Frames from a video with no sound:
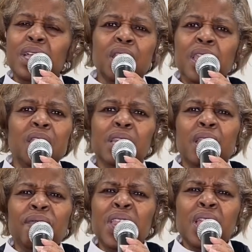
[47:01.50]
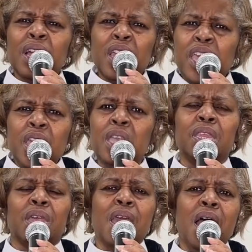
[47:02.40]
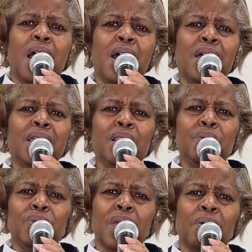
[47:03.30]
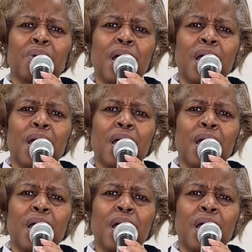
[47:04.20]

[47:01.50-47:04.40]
clean, living clean. Hallelujah.